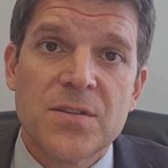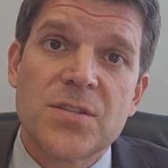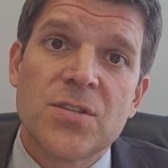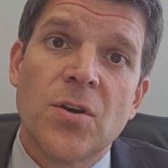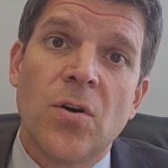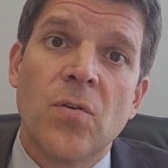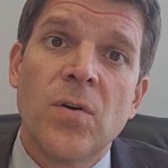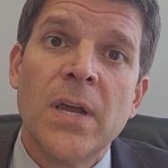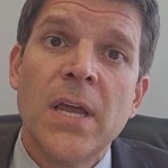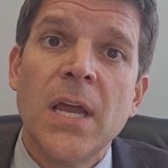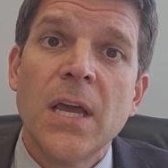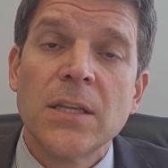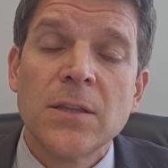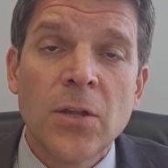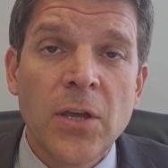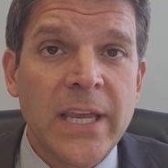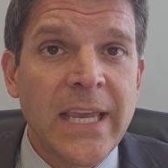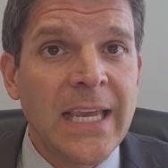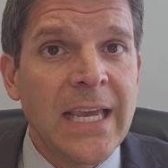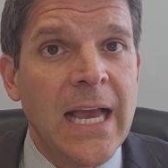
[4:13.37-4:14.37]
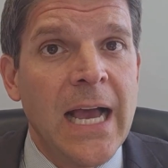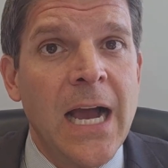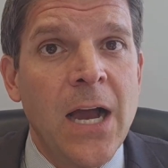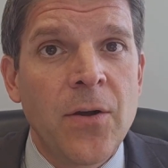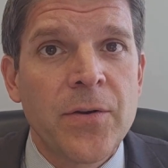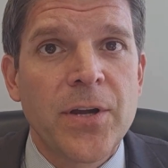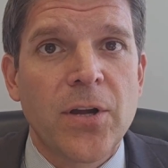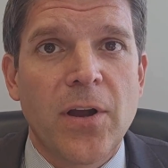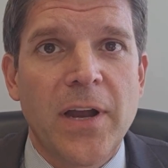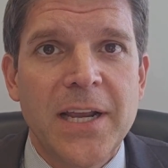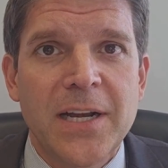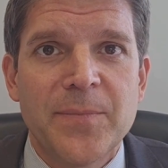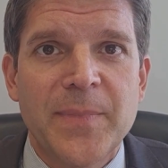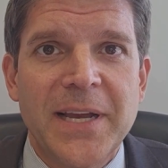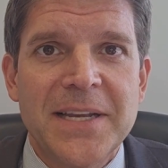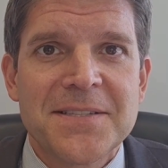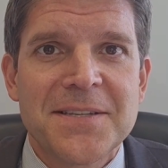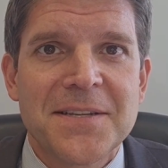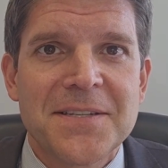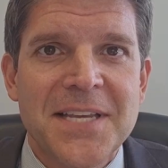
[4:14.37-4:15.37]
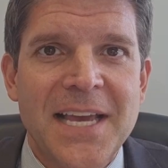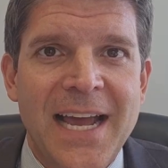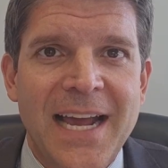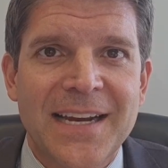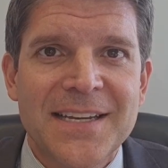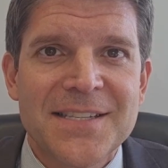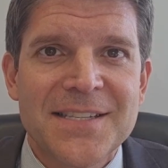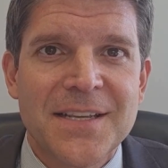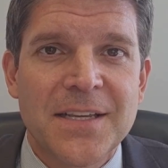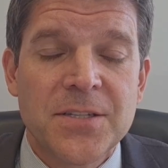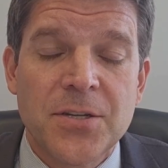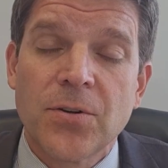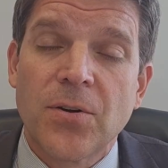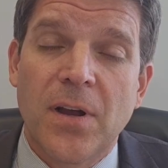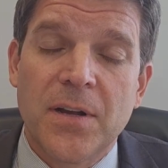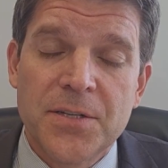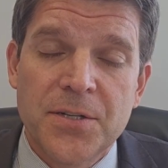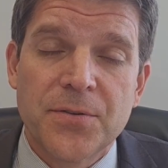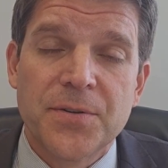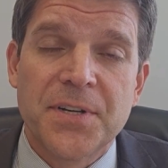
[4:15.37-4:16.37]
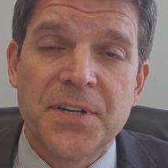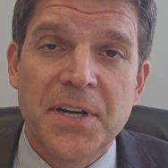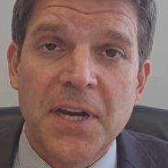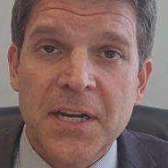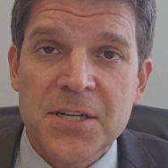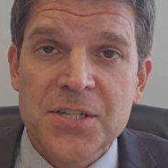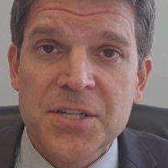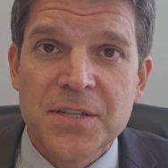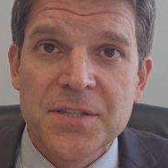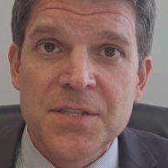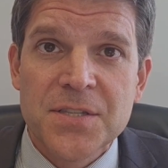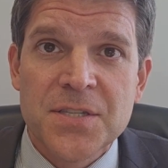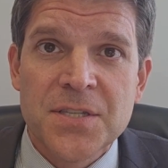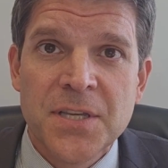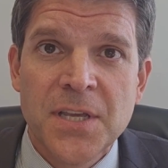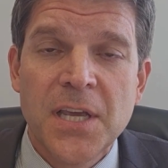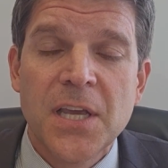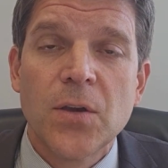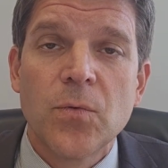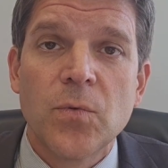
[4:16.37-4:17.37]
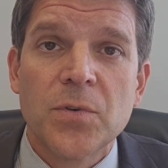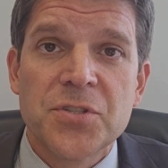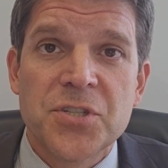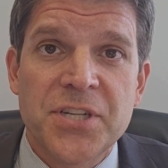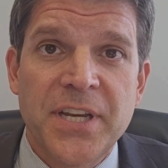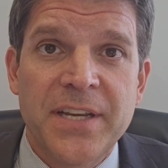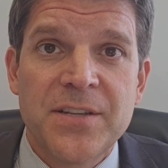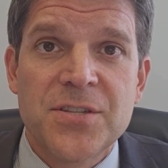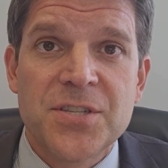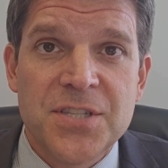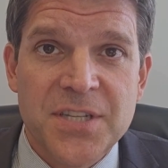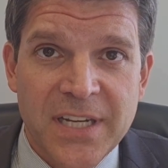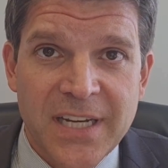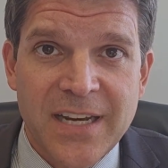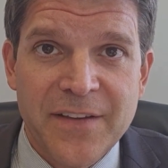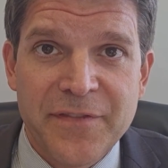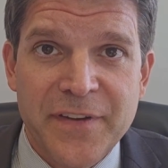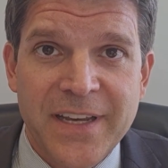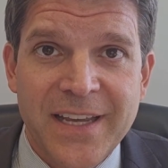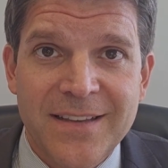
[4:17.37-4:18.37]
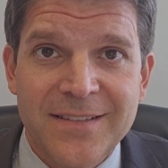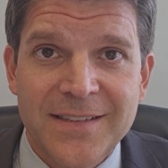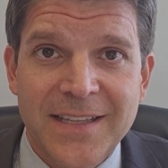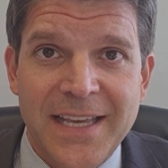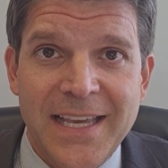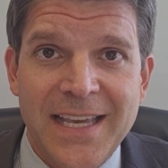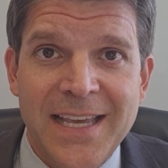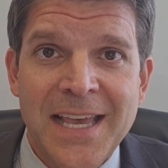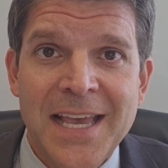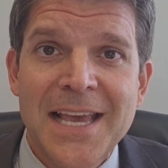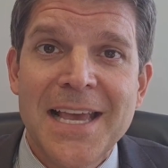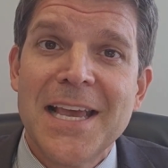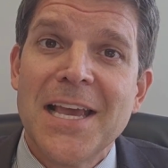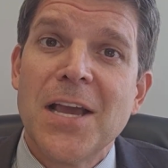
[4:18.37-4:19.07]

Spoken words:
So looking at how you're itemizing your deductions will change significantly.